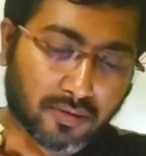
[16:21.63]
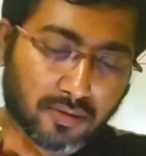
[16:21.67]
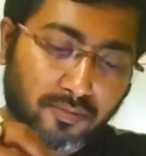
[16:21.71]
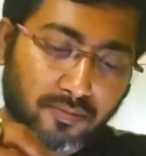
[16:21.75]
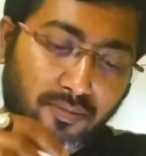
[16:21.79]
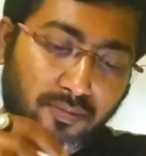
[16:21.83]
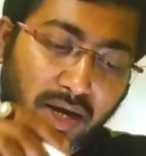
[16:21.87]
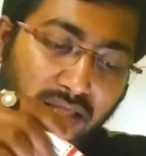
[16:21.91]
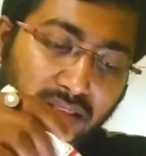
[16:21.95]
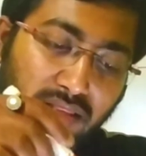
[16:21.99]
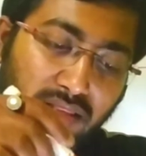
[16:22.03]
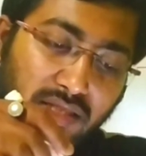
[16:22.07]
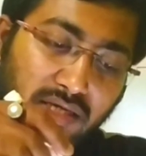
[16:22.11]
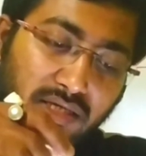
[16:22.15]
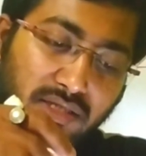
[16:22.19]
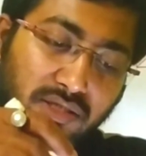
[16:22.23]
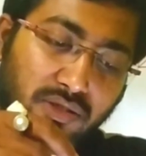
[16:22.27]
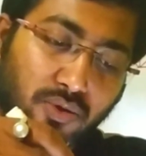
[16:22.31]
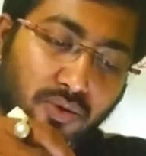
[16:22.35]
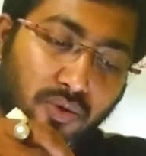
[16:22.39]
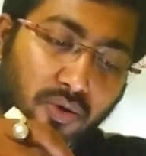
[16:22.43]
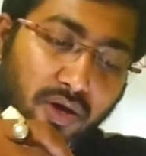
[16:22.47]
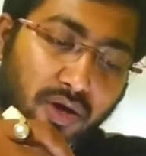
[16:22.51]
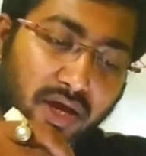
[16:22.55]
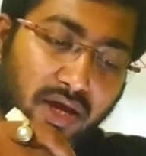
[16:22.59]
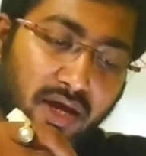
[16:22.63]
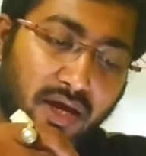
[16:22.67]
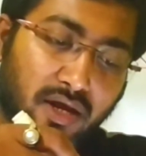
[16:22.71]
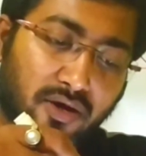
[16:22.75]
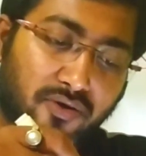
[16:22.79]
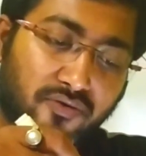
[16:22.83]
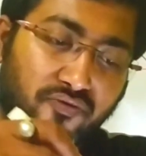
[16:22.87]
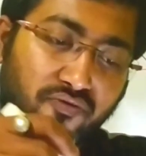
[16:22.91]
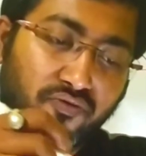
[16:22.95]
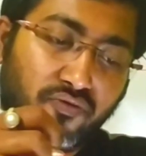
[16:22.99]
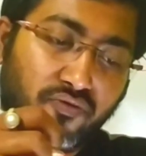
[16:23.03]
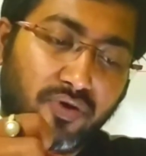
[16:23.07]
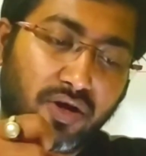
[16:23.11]
by this way,
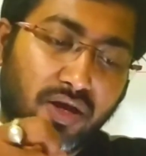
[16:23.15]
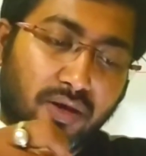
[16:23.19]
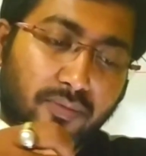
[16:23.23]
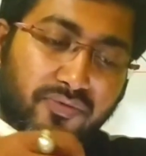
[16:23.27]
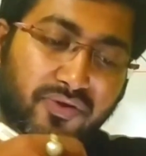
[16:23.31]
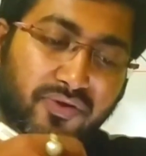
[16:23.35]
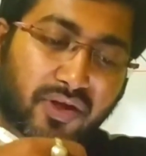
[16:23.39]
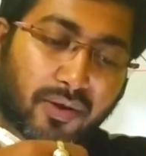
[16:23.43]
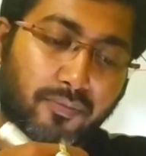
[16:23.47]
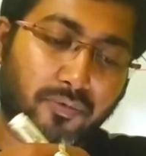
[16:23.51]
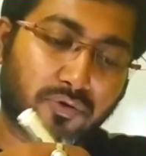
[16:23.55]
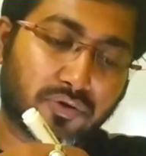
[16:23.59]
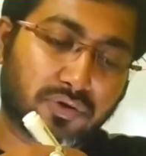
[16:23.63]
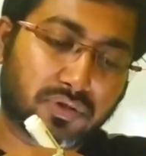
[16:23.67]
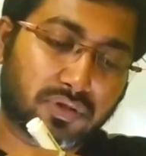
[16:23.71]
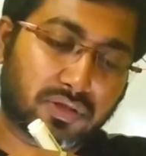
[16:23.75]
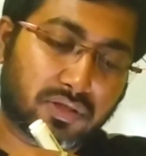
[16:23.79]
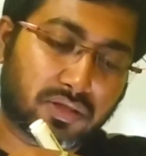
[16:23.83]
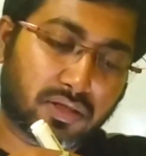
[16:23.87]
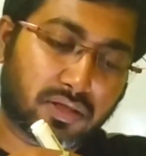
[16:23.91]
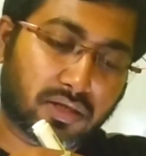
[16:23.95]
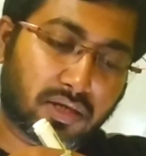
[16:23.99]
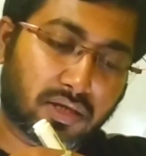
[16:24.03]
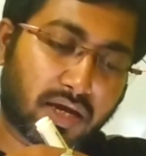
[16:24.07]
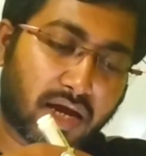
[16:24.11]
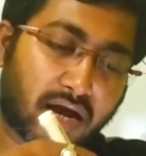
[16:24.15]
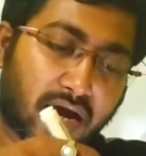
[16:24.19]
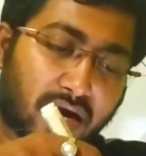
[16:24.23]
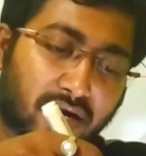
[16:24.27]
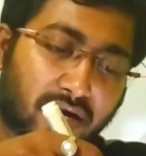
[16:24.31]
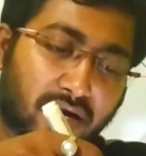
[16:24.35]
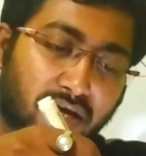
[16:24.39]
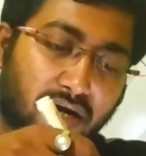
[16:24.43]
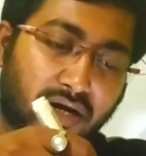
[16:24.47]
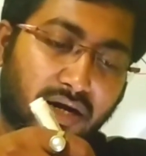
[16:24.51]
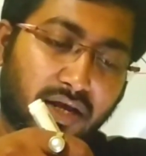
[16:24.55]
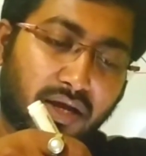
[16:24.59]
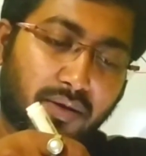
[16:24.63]
true dip, suppose here
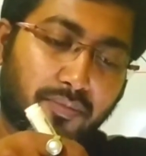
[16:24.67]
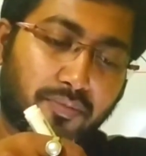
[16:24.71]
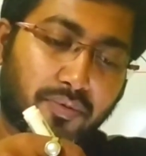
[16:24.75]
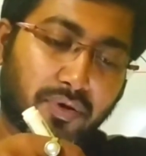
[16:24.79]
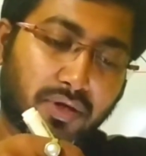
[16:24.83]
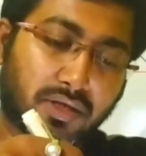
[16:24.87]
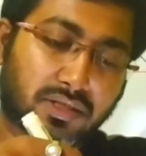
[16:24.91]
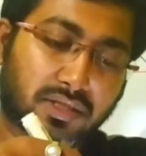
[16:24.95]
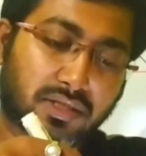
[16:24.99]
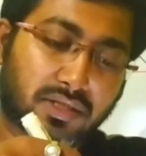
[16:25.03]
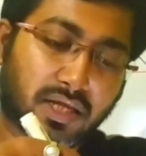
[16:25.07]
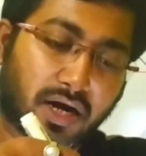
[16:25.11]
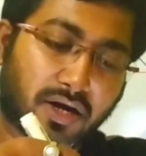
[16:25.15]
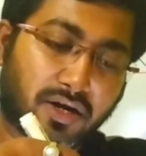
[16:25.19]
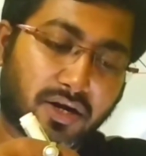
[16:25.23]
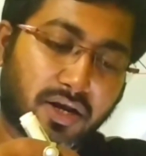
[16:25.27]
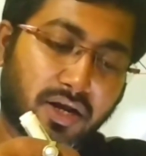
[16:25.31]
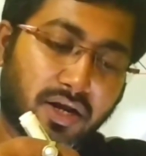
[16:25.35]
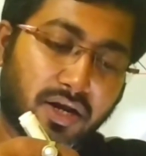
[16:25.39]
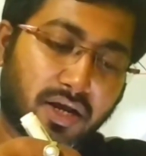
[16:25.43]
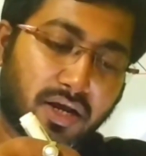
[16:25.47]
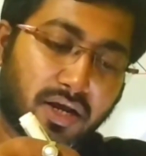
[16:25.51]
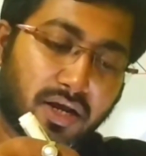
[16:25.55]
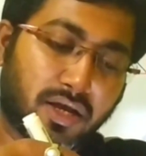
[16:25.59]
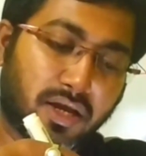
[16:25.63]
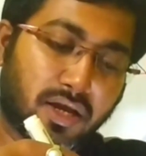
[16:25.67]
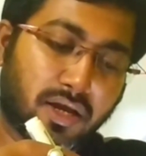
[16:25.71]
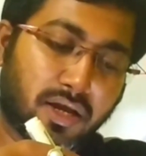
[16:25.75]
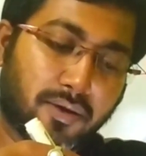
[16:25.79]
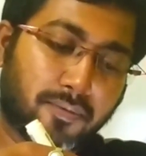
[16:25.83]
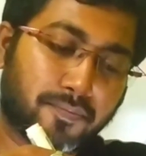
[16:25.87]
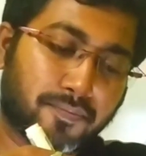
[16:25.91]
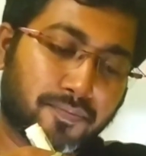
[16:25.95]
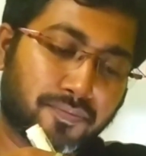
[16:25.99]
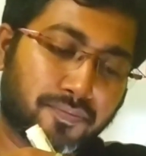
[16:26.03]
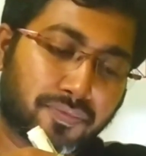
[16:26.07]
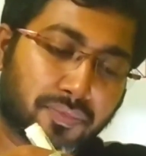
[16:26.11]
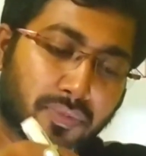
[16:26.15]
the dip is 30 degree,
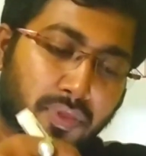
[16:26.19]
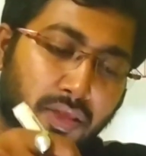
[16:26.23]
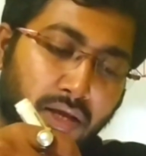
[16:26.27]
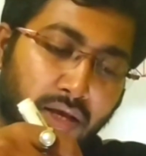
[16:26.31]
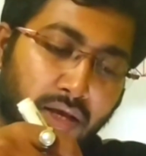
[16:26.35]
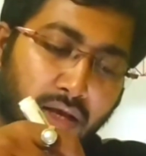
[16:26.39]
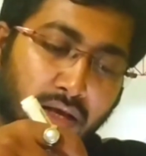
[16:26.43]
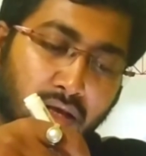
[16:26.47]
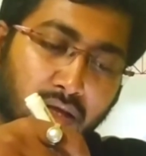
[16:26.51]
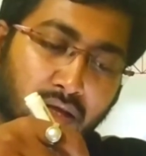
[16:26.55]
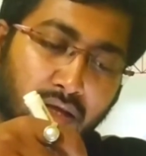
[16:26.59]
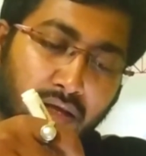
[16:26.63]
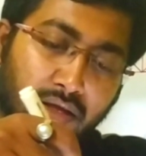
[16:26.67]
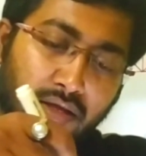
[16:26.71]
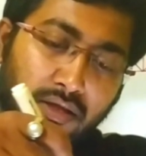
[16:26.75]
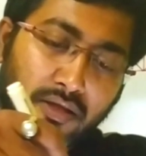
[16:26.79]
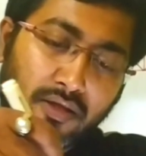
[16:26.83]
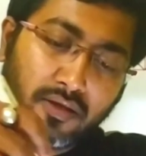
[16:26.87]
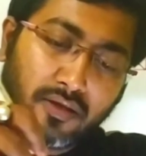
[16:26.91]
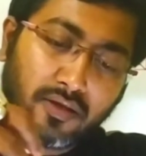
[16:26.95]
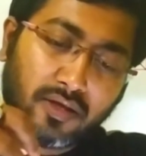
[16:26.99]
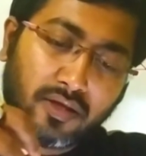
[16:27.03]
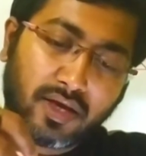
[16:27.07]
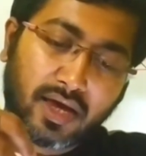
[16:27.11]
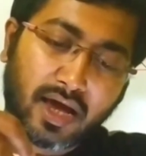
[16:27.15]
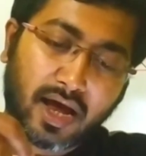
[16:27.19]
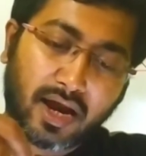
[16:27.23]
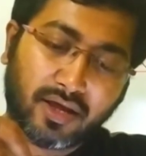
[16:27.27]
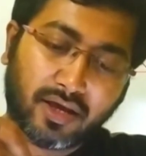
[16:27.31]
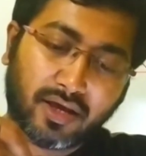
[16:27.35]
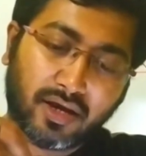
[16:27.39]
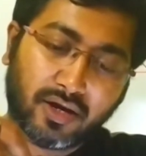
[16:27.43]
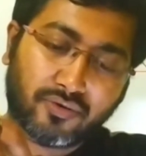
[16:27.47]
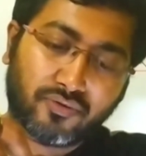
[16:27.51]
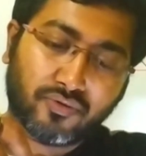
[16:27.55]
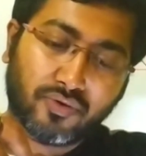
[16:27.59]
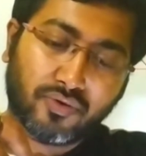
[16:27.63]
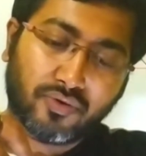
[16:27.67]
here
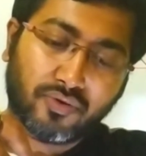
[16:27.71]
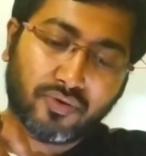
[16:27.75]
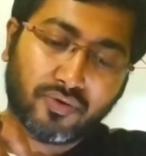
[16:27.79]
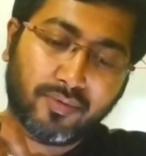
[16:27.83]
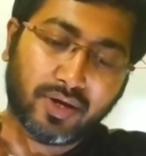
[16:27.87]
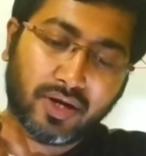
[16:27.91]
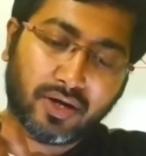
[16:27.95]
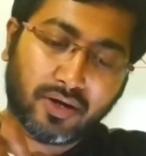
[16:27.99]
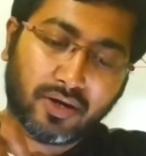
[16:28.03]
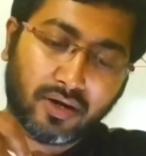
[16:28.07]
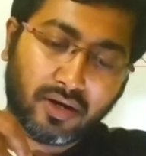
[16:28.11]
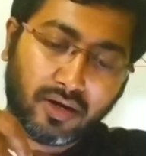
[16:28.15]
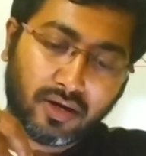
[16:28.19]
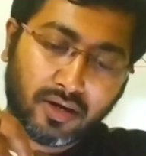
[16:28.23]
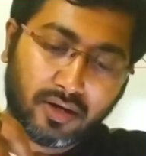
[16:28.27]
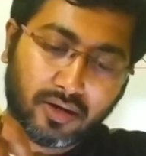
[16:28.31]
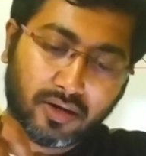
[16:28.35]
it will be